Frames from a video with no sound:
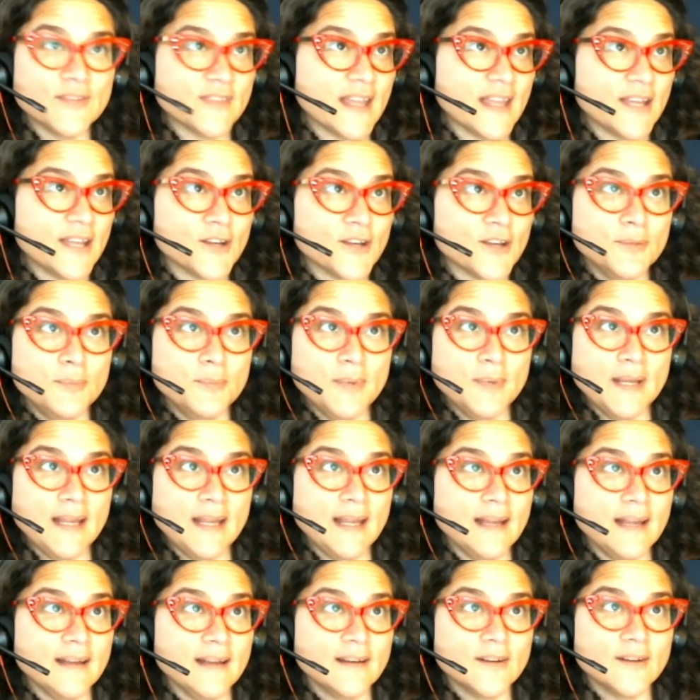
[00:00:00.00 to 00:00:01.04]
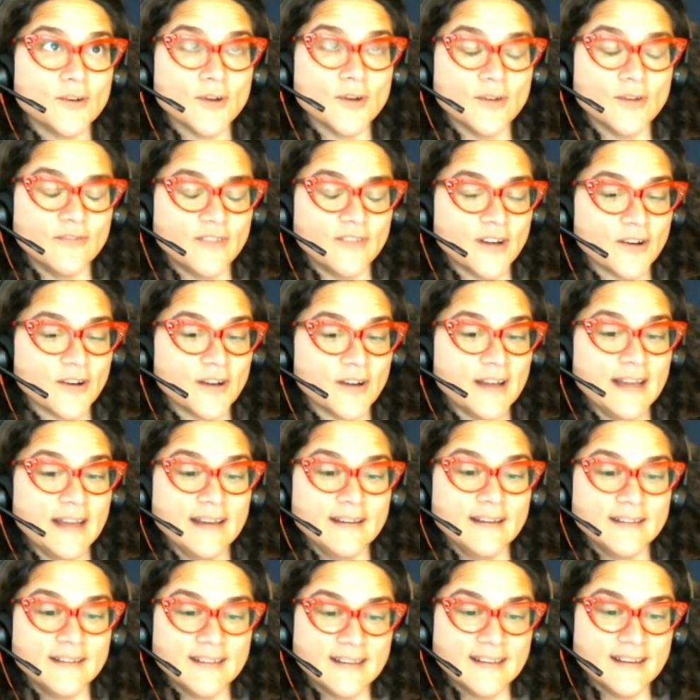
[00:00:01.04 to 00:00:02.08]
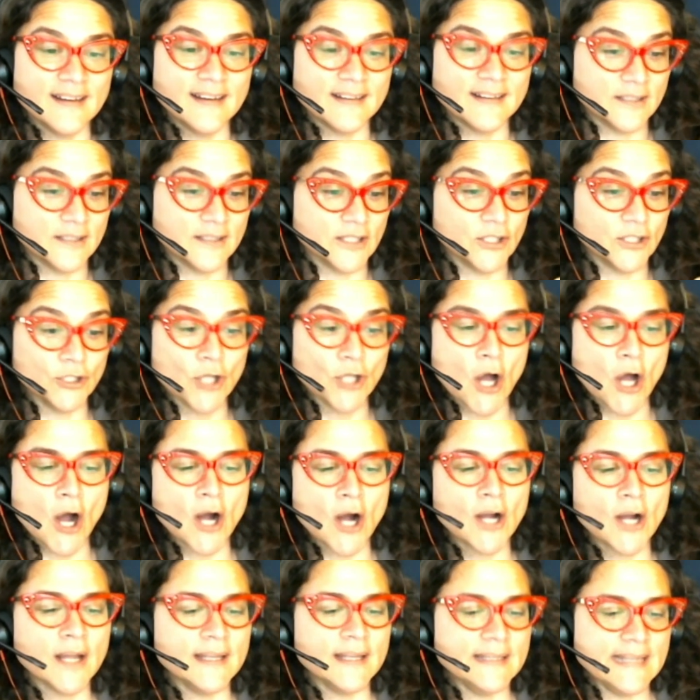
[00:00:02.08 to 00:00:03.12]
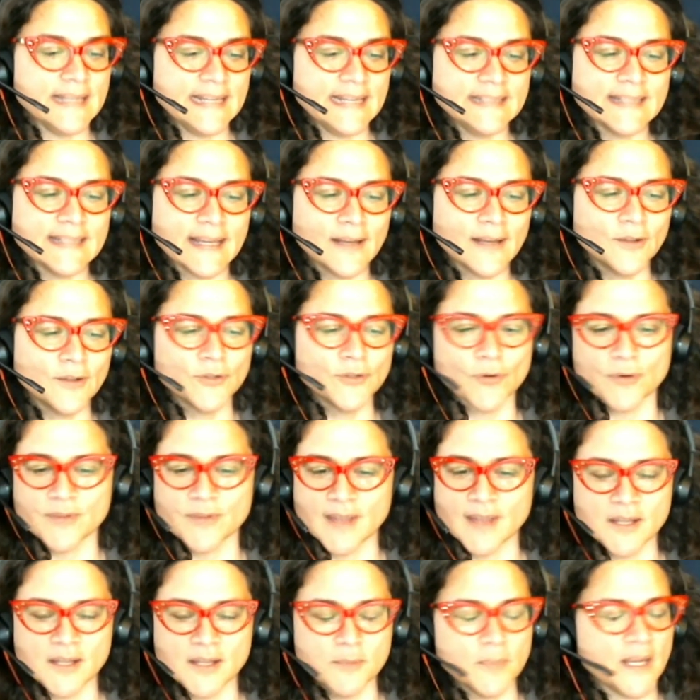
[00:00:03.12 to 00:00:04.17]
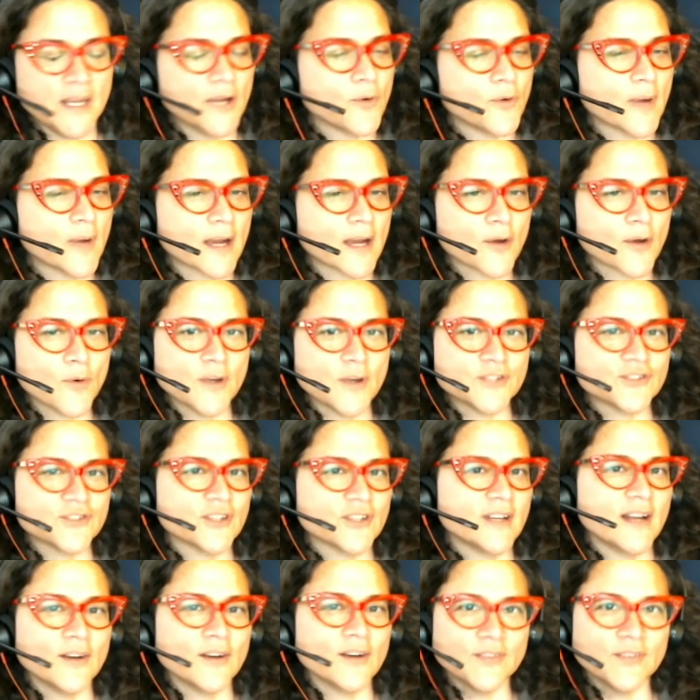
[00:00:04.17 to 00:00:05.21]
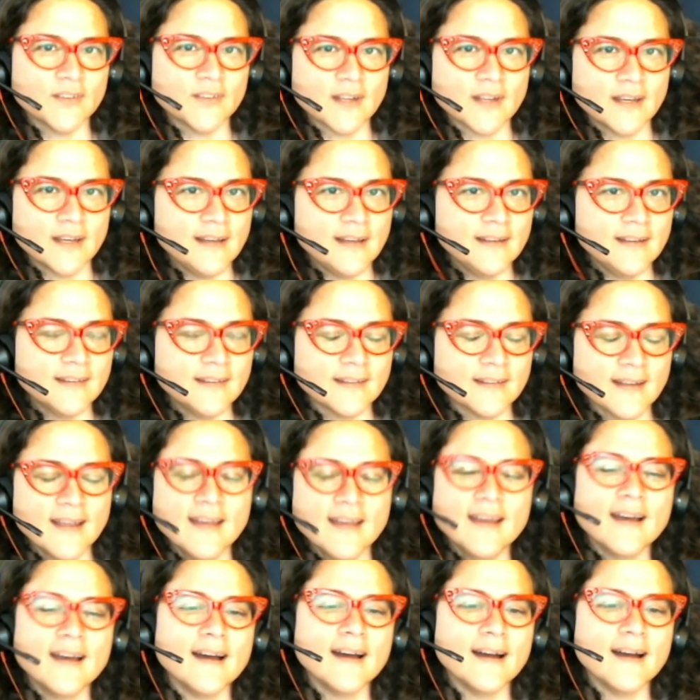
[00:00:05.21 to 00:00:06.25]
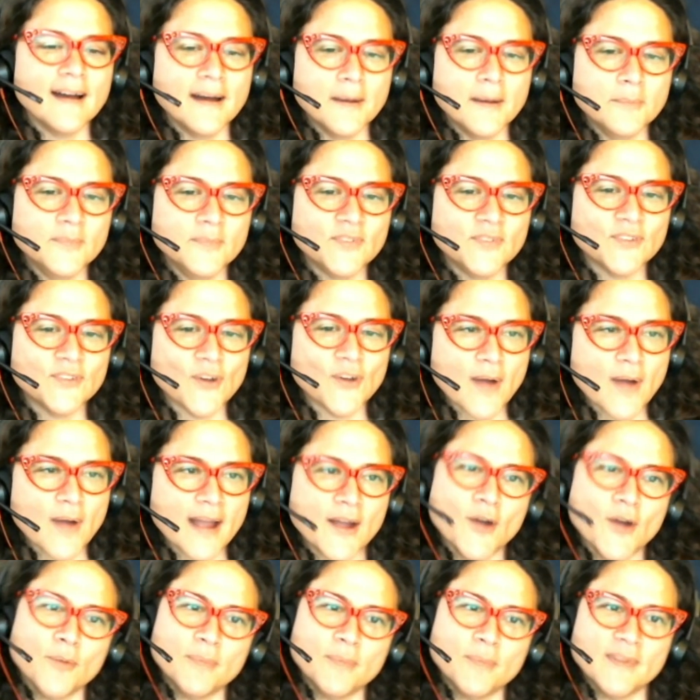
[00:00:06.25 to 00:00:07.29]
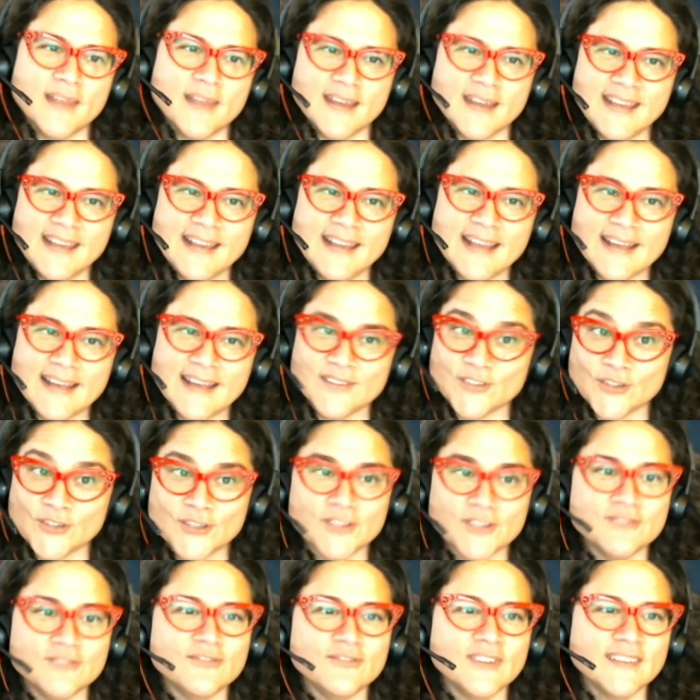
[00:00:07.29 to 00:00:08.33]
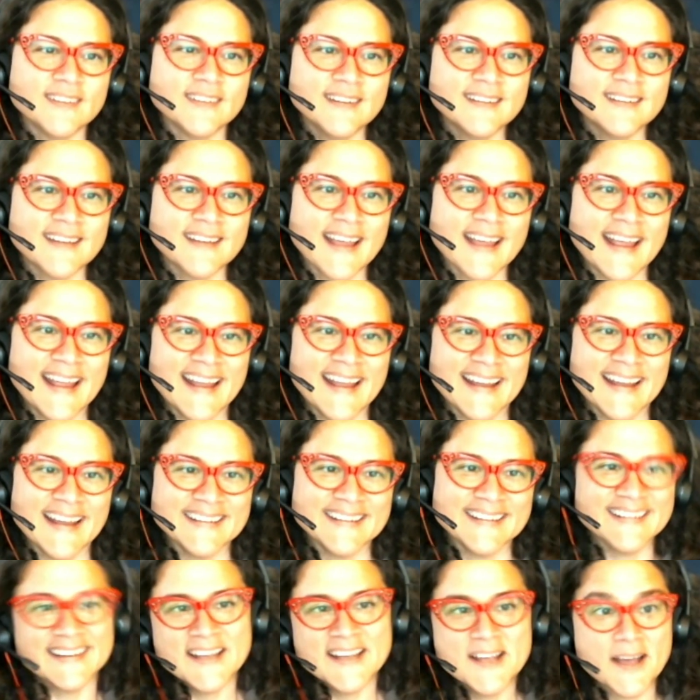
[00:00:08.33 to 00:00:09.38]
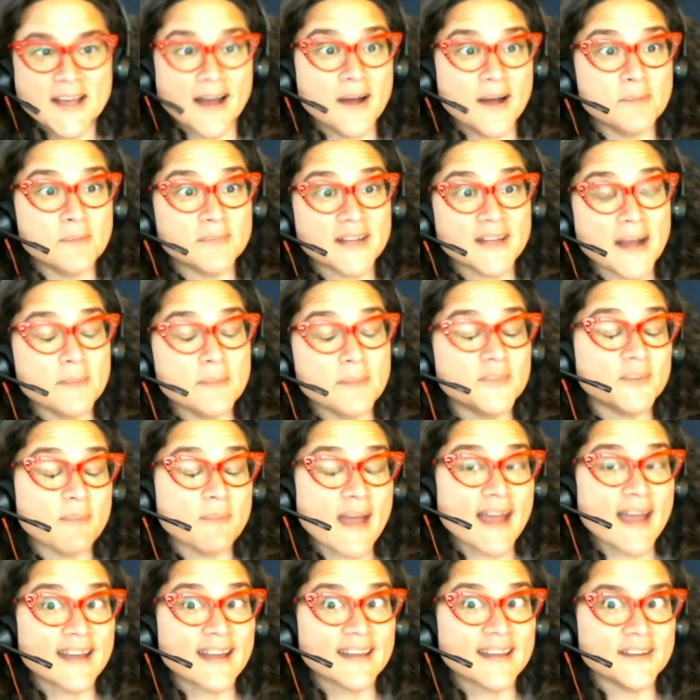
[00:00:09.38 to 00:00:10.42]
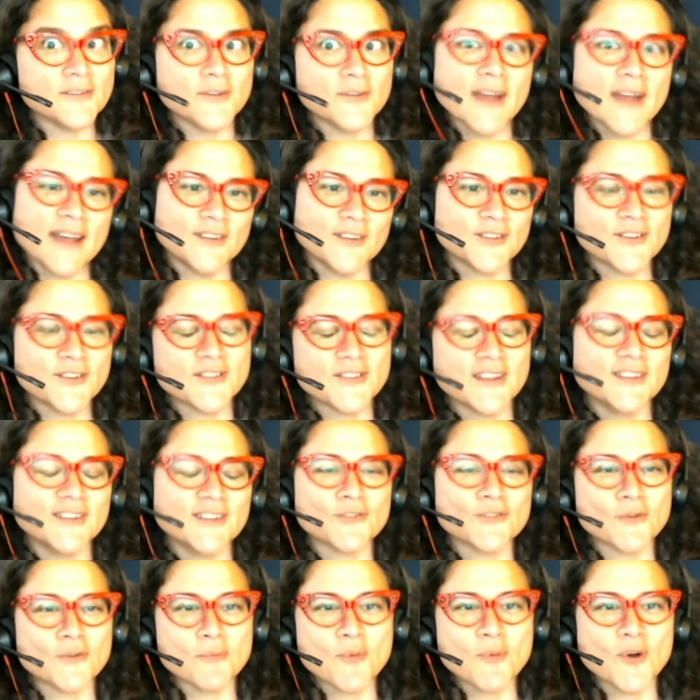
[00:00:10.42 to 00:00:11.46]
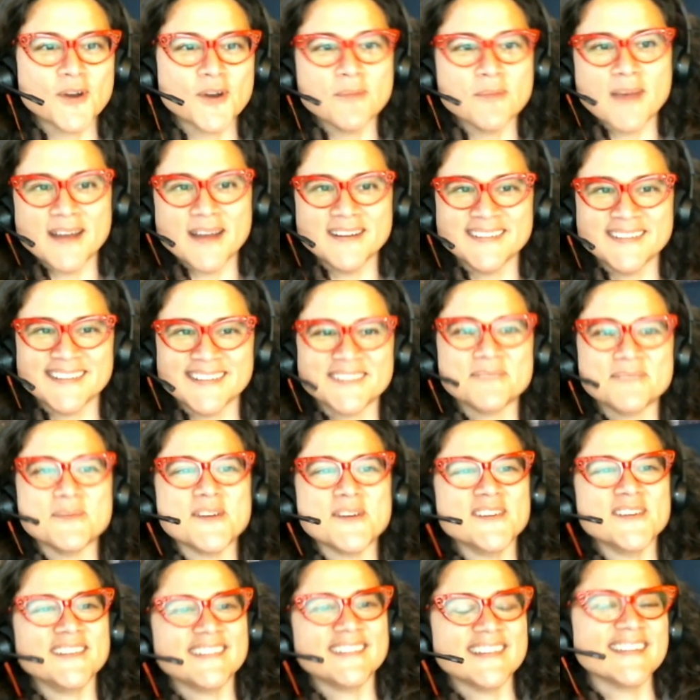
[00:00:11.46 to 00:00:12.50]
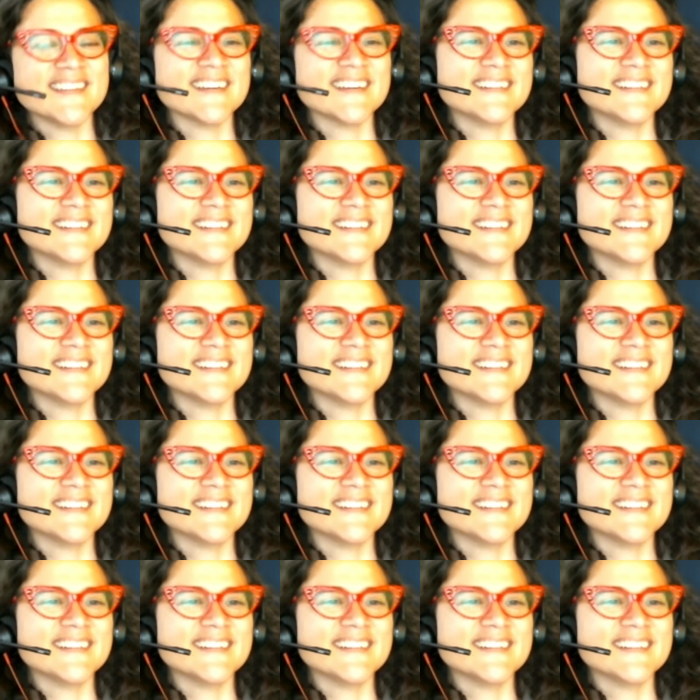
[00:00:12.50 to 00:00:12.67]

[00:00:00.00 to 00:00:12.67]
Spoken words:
They could be very long and detailed, or they could be quick questionnaire mm-hmm. studies. So I hope that he has a good visit and comes back and has good things to report about his experience at the